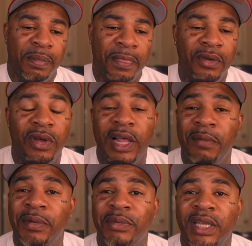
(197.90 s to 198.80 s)
You know, a lot
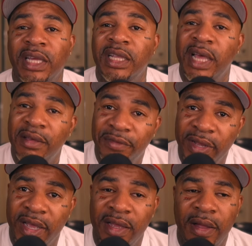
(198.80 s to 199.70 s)
of people think he lame for
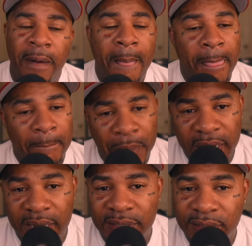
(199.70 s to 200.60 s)
that. But
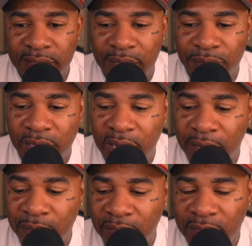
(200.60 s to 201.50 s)
at the same
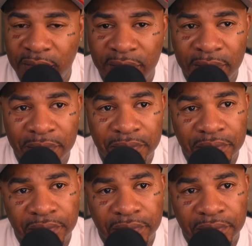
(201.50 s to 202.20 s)
time, man,